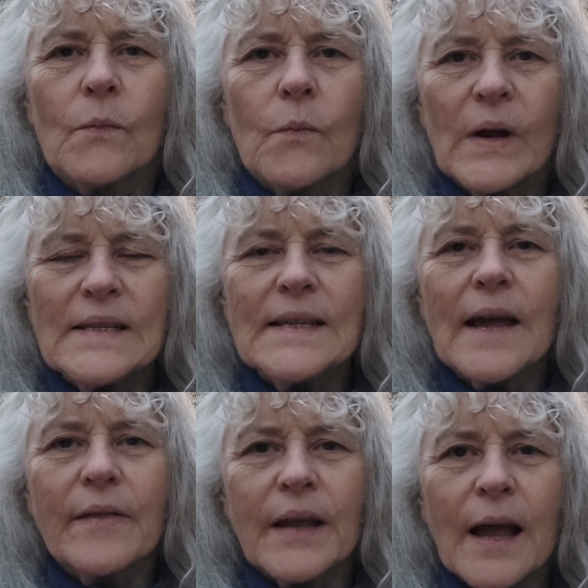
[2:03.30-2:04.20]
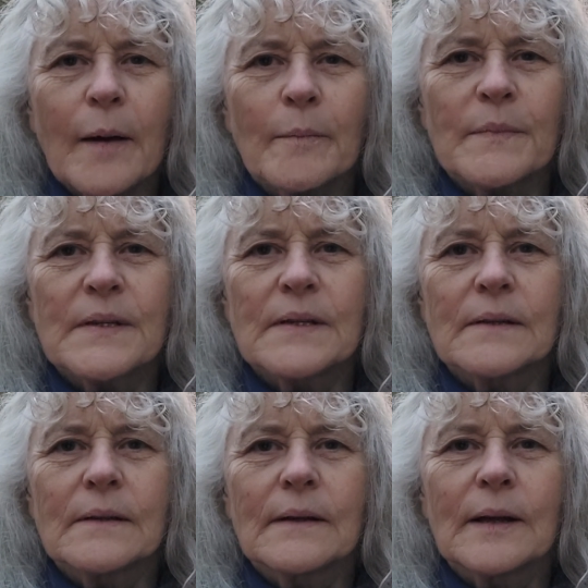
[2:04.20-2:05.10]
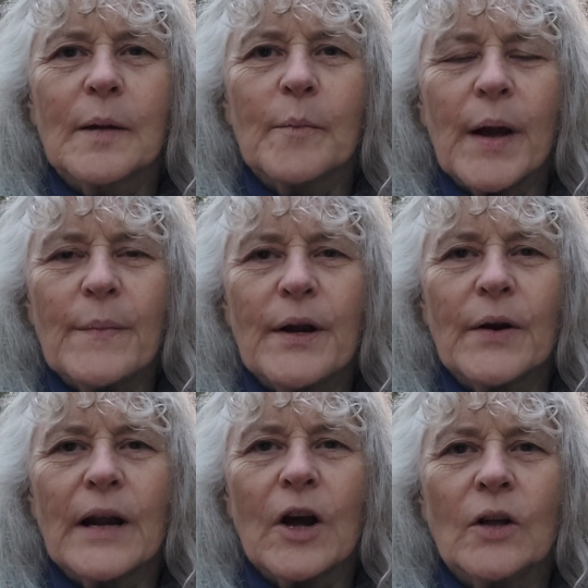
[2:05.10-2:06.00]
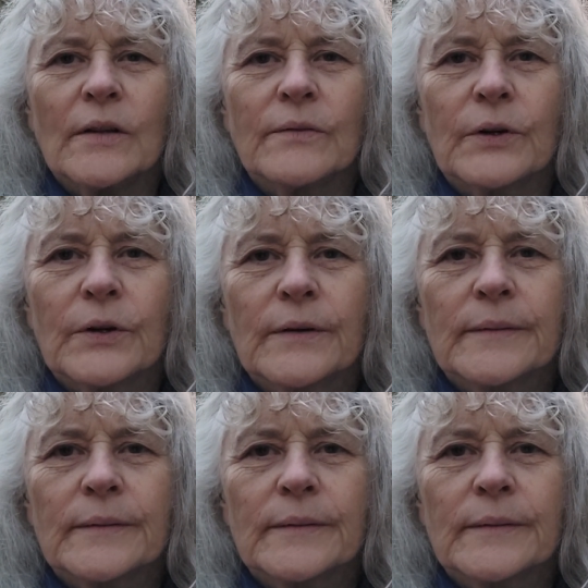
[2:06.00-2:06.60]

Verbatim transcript: When Death Comes by Mary Oliver.